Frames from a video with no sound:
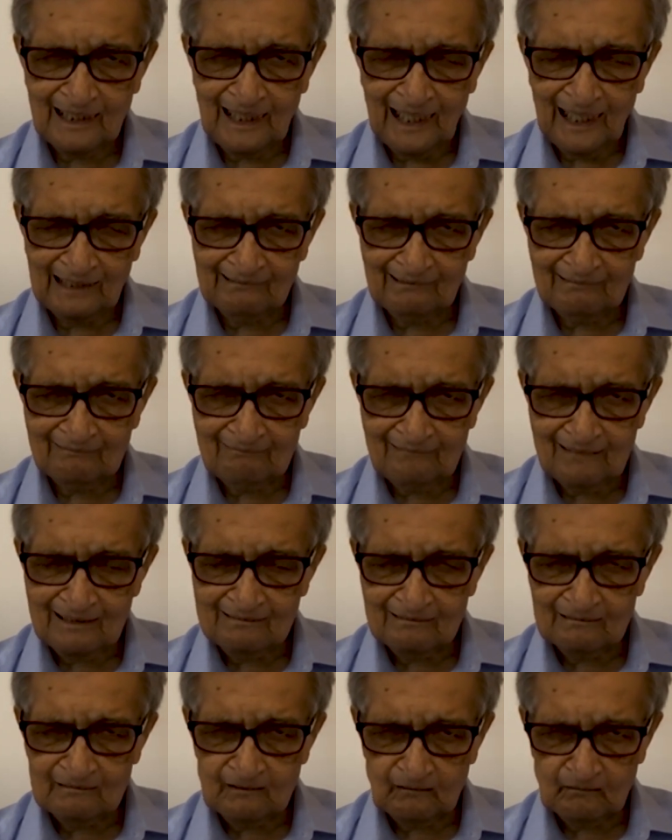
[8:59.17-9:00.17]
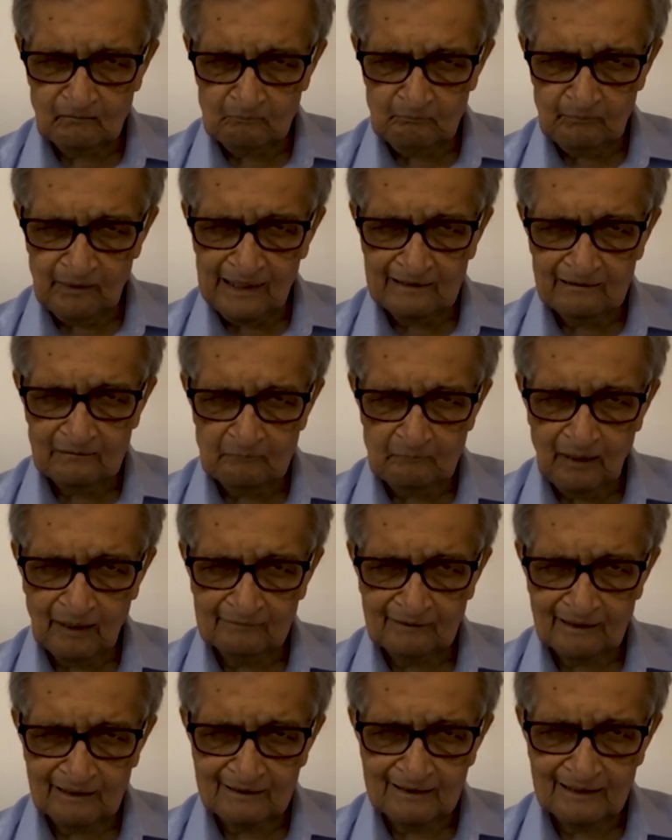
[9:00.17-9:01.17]
has a reason to complain
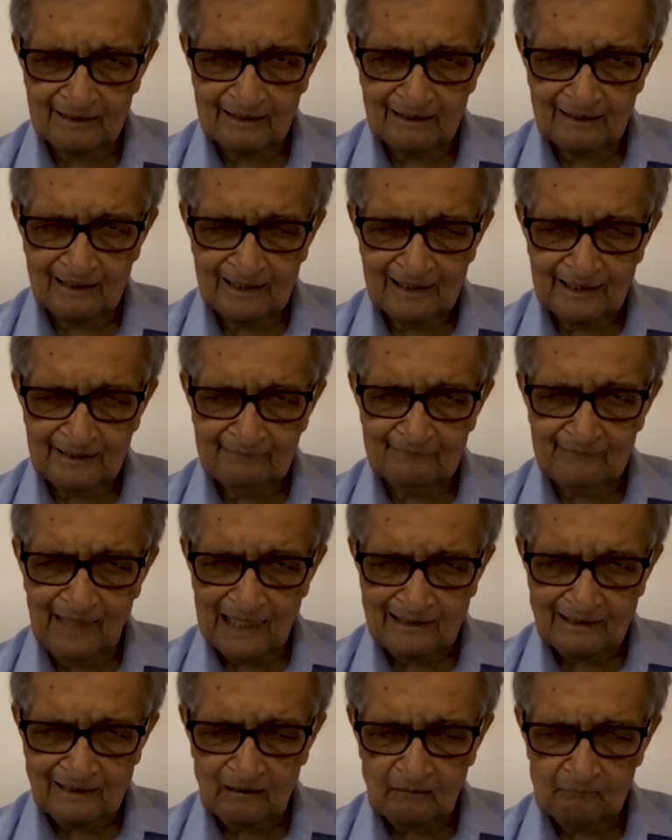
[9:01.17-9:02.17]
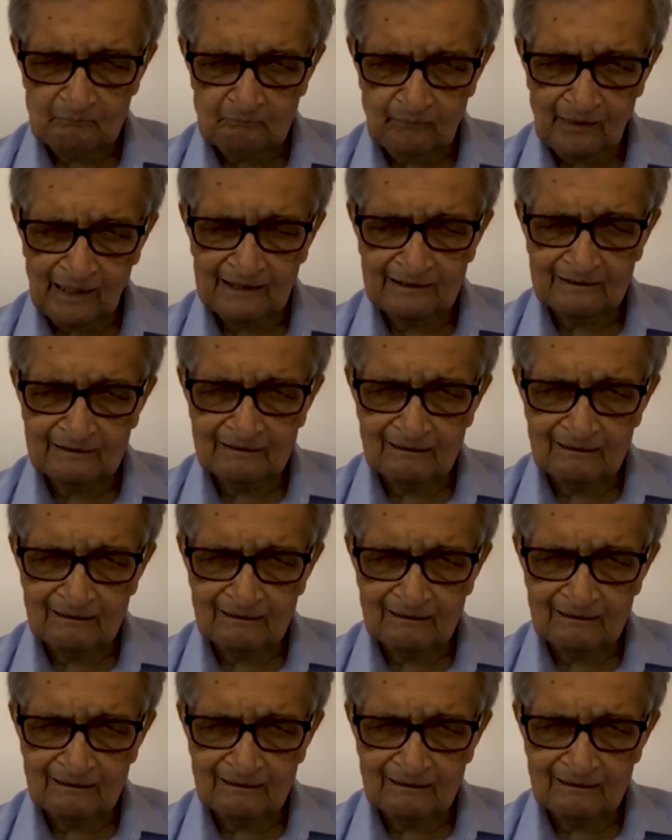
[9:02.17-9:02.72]
about it. If that complaint